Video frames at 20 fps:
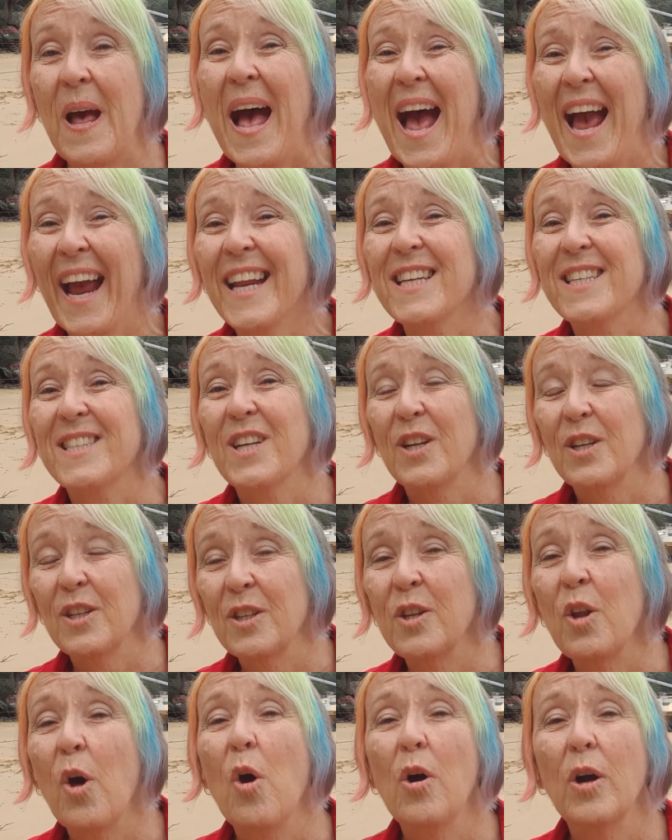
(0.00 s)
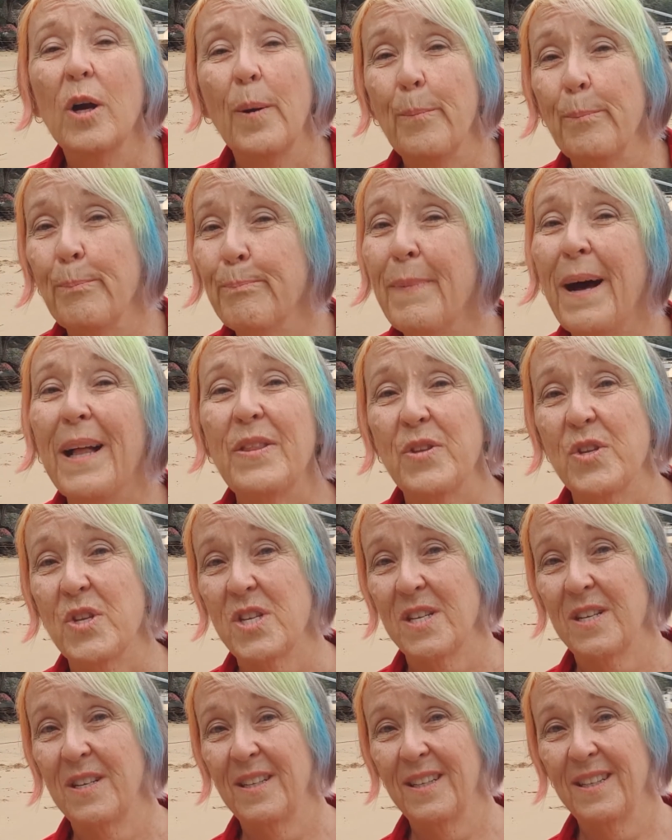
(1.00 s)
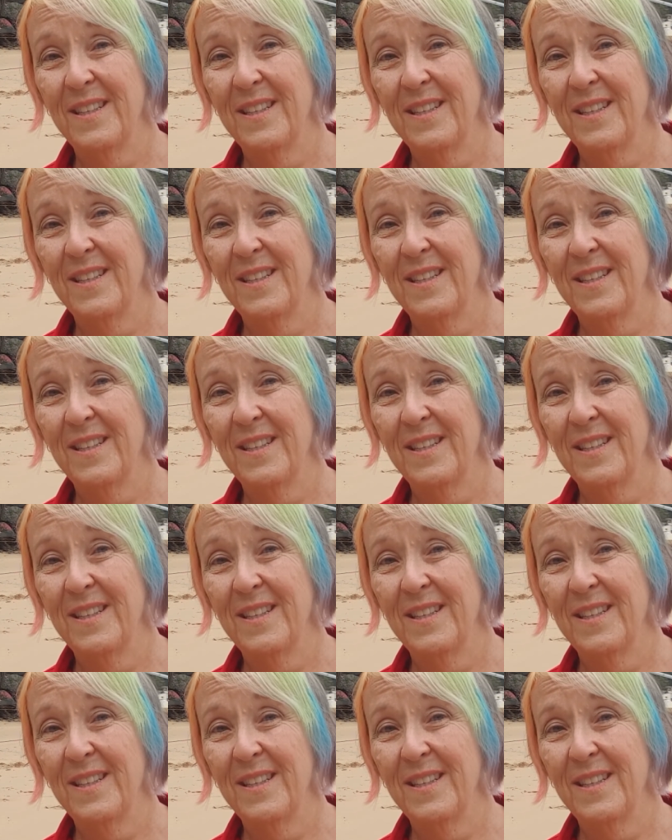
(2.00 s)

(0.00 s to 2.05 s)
8 long months